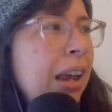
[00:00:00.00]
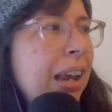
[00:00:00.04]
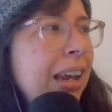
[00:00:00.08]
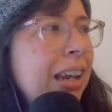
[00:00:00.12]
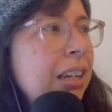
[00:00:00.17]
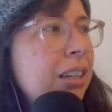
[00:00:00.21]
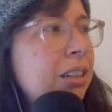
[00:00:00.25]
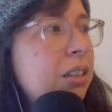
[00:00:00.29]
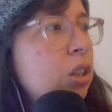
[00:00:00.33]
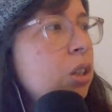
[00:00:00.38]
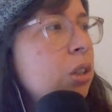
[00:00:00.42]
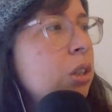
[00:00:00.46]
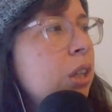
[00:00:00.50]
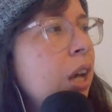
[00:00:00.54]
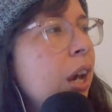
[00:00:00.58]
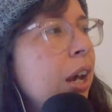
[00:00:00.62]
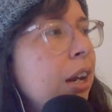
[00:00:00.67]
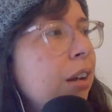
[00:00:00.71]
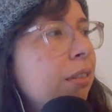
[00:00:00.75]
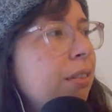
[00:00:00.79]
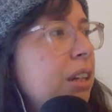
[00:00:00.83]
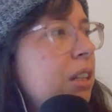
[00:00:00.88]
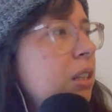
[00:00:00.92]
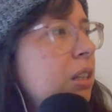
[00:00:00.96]
it just
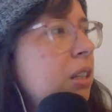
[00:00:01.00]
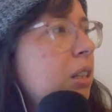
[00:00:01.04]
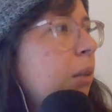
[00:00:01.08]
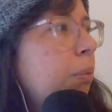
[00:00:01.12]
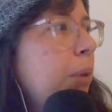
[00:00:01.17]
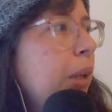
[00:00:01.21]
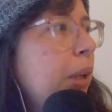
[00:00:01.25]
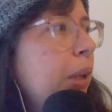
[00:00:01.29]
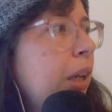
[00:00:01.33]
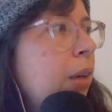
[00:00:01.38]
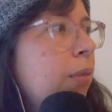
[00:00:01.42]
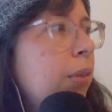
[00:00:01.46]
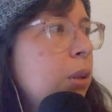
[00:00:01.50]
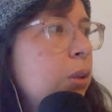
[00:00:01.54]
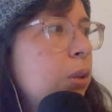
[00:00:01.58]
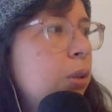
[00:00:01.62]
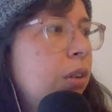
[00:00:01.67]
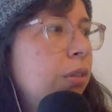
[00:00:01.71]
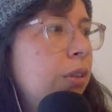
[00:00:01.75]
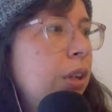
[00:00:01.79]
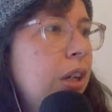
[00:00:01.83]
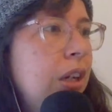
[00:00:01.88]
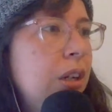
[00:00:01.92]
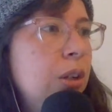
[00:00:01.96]
kind of ends up becoming sort
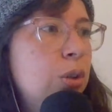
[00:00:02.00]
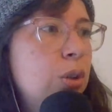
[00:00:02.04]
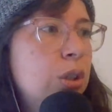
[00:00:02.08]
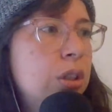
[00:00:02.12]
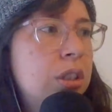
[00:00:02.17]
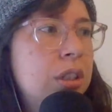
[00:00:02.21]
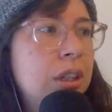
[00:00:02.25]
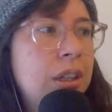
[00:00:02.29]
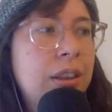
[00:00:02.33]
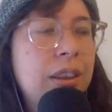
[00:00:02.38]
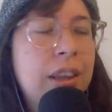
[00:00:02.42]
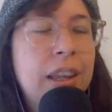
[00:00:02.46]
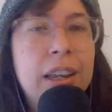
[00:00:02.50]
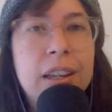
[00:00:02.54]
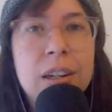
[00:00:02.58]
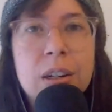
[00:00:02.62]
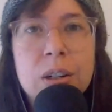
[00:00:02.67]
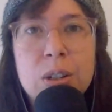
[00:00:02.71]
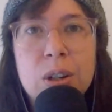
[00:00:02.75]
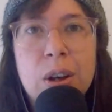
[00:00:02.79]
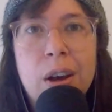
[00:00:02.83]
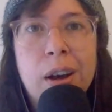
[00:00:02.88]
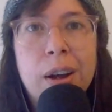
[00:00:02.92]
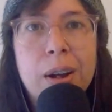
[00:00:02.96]
of an interesting thing to
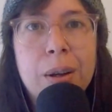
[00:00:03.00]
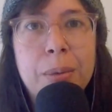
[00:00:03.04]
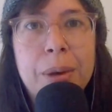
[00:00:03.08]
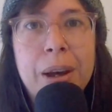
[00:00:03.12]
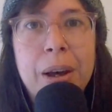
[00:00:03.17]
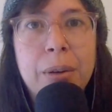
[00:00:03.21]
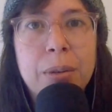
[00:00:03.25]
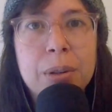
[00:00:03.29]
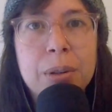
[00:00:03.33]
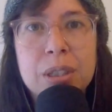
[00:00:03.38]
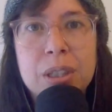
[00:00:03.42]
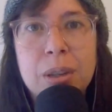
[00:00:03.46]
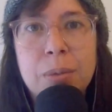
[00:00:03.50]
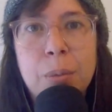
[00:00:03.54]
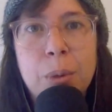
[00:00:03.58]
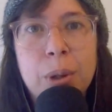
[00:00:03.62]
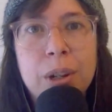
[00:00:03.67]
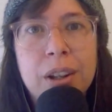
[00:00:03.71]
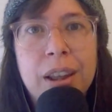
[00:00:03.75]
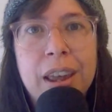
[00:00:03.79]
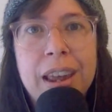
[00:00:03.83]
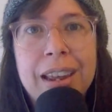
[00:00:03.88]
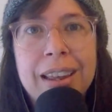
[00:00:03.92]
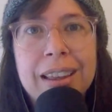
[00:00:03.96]
talk about with someone,
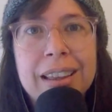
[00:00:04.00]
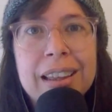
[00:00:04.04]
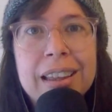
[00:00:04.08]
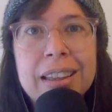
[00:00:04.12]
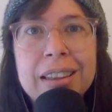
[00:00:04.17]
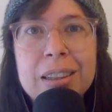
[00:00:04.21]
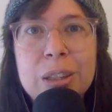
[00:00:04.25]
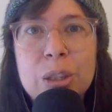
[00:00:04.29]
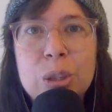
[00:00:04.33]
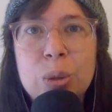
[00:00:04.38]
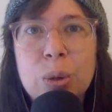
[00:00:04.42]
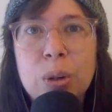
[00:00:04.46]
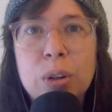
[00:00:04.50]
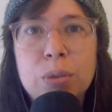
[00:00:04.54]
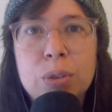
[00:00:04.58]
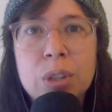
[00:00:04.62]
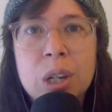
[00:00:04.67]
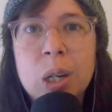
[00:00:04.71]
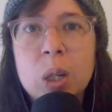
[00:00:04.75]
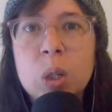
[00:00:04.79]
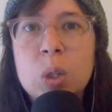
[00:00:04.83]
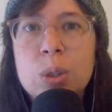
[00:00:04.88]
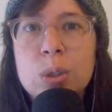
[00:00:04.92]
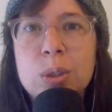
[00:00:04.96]
like these sort of
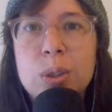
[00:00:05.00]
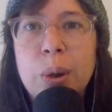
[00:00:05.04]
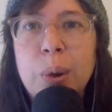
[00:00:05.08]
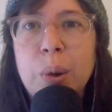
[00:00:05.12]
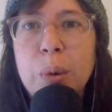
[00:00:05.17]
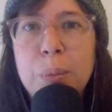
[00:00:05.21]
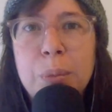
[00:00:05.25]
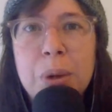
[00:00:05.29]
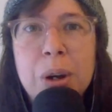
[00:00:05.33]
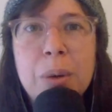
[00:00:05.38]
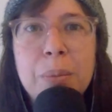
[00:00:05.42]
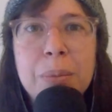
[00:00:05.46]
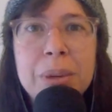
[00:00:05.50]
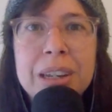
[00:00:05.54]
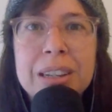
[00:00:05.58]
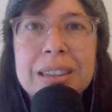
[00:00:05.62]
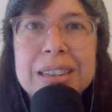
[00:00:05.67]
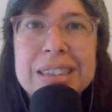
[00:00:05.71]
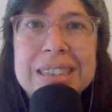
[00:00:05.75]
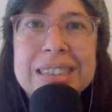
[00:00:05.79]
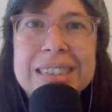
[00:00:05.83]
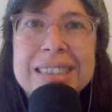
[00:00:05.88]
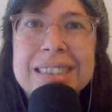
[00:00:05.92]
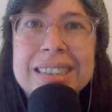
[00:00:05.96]
touchstone
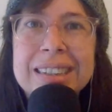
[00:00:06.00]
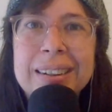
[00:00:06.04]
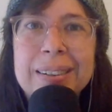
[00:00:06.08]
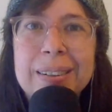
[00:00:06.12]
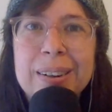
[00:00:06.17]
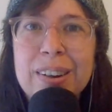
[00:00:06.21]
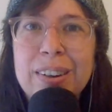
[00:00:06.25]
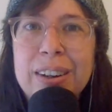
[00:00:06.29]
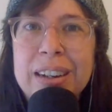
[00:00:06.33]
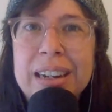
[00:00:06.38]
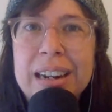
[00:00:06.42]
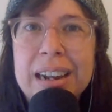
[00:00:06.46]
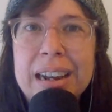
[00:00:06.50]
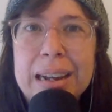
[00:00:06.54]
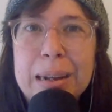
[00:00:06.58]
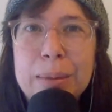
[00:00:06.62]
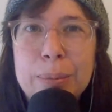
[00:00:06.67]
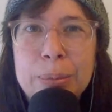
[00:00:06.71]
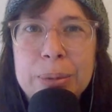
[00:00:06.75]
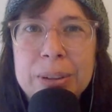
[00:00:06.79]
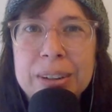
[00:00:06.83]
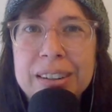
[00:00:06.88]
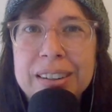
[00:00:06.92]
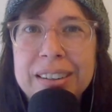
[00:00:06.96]
moments growing up
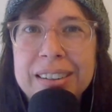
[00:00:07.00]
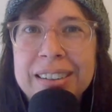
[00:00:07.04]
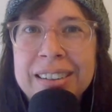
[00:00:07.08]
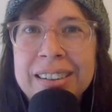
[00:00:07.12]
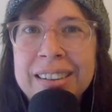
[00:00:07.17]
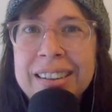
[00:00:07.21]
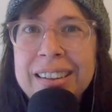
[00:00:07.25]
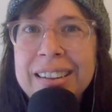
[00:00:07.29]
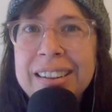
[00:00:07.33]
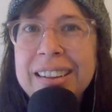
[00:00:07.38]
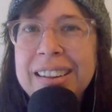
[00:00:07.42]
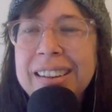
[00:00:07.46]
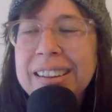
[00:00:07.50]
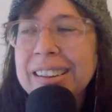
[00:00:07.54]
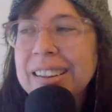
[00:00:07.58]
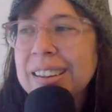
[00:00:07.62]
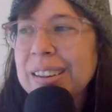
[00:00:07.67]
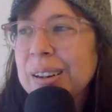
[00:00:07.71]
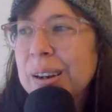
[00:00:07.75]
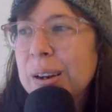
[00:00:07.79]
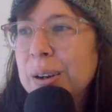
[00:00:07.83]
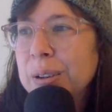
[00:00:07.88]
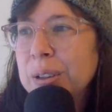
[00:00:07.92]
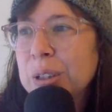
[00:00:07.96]
and, you
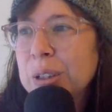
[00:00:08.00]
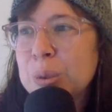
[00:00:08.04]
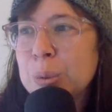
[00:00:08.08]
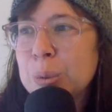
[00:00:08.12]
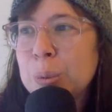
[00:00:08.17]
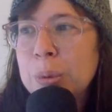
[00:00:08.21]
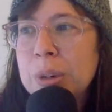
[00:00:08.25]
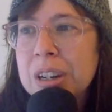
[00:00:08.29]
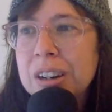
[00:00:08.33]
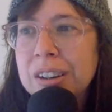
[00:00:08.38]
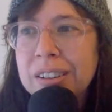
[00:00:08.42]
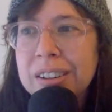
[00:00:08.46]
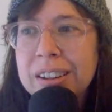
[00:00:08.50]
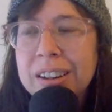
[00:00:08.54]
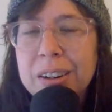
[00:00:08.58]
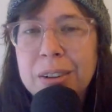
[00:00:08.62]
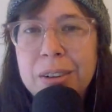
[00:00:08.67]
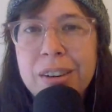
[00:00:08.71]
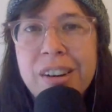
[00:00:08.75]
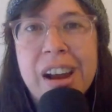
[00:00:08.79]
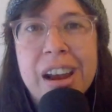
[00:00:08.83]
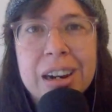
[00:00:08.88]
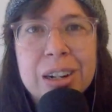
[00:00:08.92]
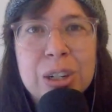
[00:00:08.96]
know, these weird
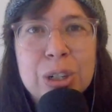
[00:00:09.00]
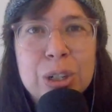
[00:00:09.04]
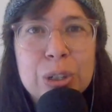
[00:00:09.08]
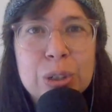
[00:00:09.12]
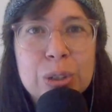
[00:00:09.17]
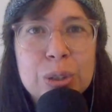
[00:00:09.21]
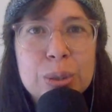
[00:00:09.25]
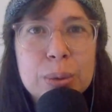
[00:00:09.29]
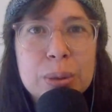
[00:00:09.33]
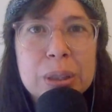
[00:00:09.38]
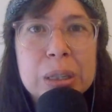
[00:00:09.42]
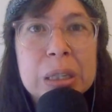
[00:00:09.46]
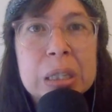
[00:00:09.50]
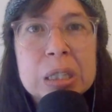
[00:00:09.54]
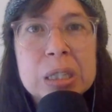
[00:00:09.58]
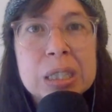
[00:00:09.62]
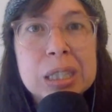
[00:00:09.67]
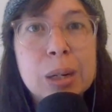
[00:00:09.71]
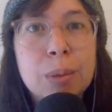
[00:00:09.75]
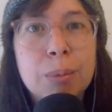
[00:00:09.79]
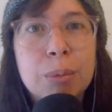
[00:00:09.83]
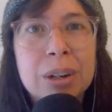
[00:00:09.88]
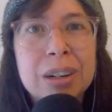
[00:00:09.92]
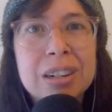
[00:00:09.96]
interactions with
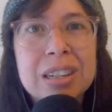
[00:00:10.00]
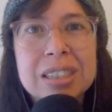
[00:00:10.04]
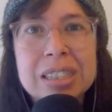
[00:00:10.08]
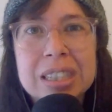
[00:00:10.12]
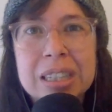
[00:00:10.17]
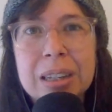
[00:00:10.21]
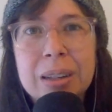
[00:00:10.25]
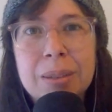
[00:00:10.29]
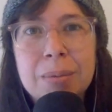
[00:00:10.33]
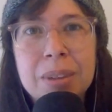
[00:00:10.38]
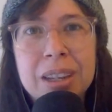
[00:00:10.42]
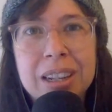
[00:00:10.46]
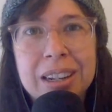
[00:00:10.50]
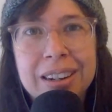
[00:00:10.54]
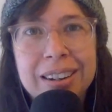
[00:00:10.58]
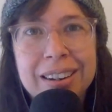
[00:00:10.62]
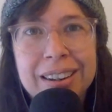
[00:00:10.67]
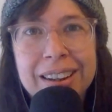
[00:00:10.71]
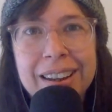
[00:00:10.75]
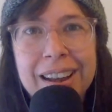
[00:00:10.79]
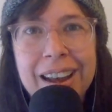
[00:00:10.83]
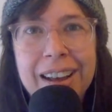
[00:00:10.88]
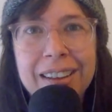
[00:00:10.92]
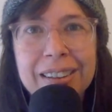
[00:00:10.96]
consumerism and
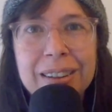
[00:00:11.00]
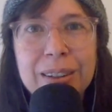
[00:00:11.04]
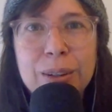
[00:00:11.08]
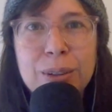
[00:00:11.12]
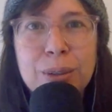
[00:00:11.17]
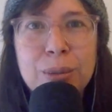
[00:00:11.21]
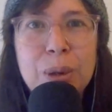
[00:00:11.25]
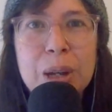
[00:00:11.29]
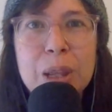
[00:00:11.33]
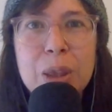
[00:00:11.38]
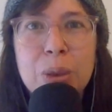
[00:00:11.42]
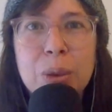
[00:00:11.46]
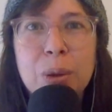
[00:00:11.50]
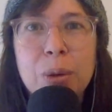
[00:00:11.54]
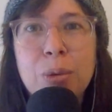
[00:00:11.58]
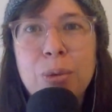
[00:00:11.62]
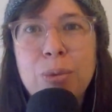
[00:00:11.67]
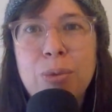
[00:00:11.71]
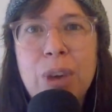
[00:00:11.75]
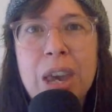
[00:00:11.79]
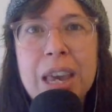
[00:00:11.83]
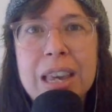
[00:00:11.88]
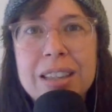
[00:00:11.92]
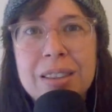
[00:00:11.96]
how you went through
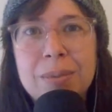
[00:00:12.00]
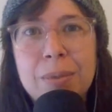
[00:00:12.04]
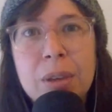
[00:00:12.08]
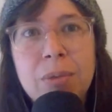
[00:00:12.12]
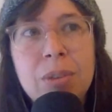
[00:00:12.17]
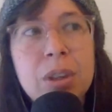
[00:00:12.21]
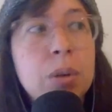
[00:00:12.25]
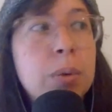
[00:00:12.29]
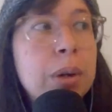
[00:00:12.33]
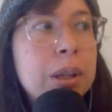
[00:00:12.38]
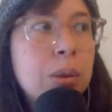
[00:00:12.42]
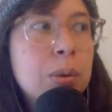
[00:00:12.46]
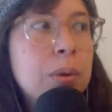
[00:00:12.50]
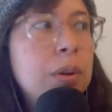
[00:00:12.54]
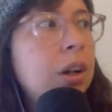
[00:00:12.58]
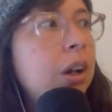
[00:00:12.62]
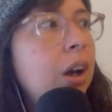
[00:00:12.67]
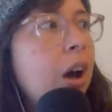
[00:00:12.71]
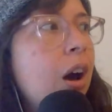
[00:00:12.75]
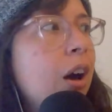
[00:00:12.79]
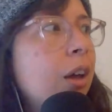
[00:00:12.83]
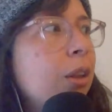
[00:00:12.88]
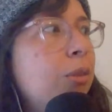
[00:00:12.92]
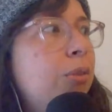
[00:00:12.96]
phase. Maybe you went through a
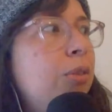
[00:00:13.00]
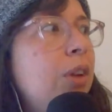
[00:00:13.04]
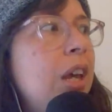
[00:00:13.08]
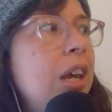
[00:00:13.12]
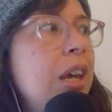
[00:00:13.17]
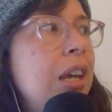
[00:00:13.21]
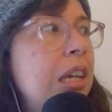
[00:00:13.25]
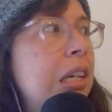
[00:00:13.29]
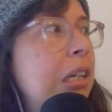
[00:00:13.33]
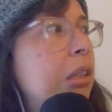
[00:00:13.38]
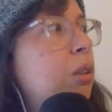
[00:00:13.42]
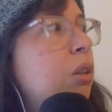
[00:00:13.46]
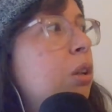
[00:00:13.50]
goth phase,